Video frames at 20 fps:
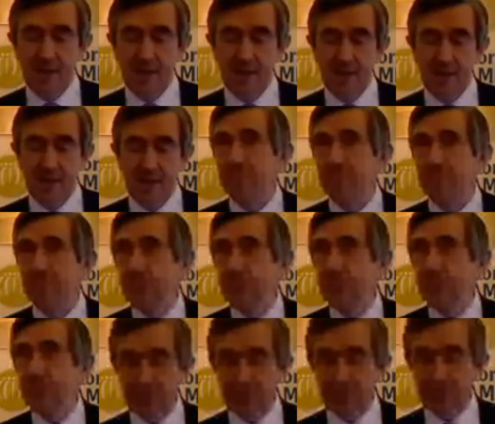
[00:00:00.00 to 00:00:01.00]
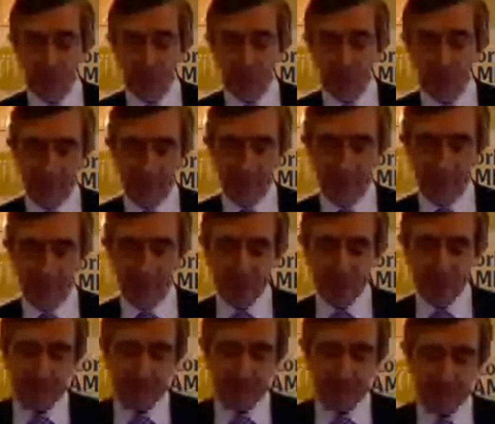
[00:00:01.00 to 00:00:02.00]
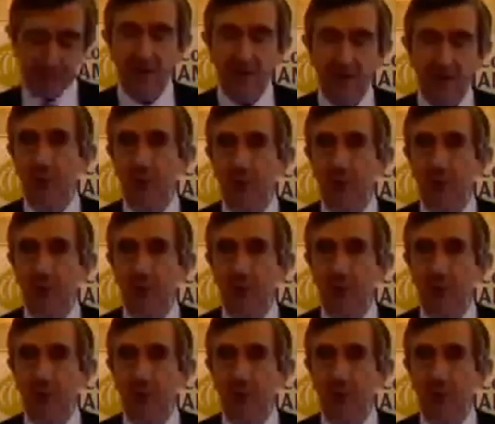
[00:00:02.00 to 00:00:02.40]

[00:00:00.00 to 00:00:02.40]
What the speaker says: As many of you will be aware, for